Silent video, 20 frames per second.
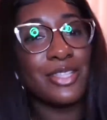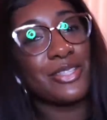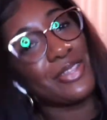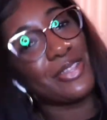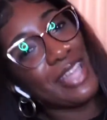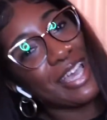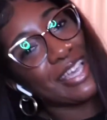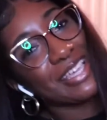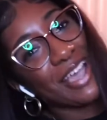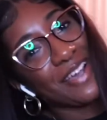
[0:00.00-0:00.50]

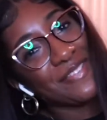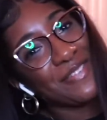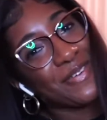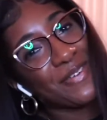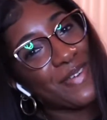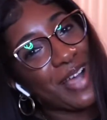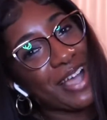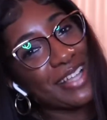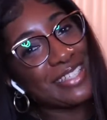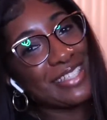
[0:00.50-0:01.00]
thank y'all for
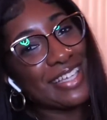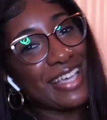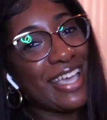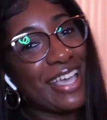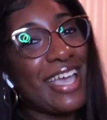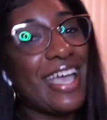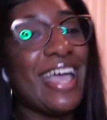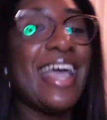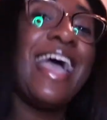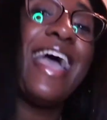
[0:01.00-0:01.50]

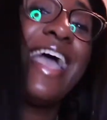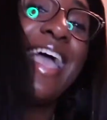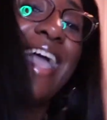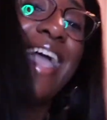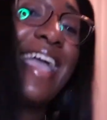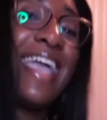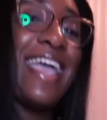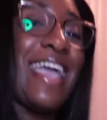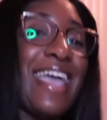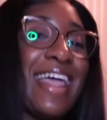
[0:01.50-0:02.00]
watching,
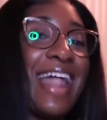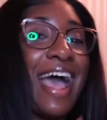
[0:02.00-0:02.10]
and